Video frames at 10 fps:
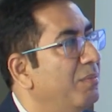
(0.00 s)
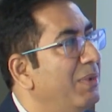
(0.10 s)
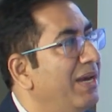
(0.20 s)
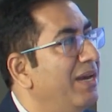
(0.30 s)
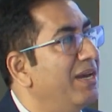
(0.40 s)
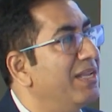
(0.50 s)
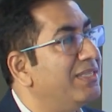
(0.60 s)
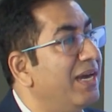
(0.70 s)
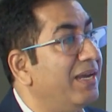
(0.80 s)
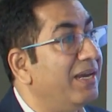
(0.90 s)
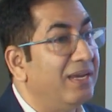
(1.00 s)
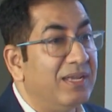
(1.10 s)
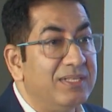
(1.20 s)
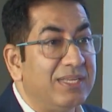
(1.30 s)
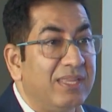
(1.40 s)
Millennials,
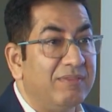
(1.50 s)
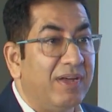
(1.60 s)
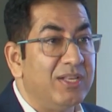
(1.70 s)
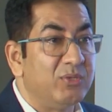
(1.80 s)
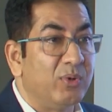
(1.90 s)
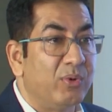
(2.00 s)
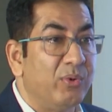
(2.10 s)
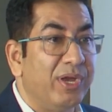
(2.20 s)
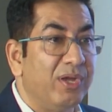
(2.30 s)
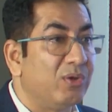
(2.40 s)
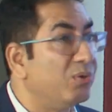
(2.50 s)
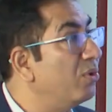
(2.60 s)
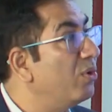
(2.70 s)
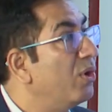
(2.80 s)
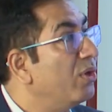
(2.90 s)
centennials are the ones who are going
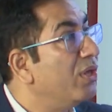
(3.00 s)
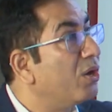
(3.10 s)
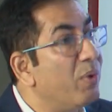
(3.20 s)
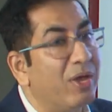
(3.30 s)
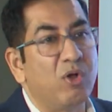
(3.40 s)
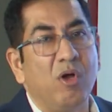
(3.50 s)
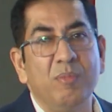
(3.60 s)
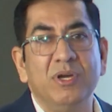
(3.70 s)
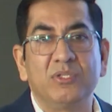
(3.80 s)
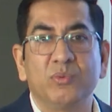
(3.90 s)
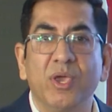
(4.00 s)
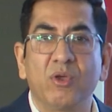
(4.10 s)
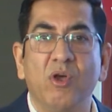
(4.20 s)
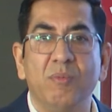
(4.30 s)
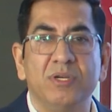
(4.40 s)
to the quick commerce,
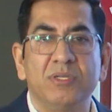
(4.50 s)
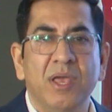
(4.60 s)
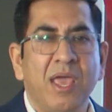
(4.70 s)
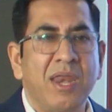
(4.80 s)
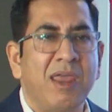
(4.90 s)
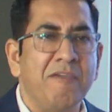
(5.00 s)
and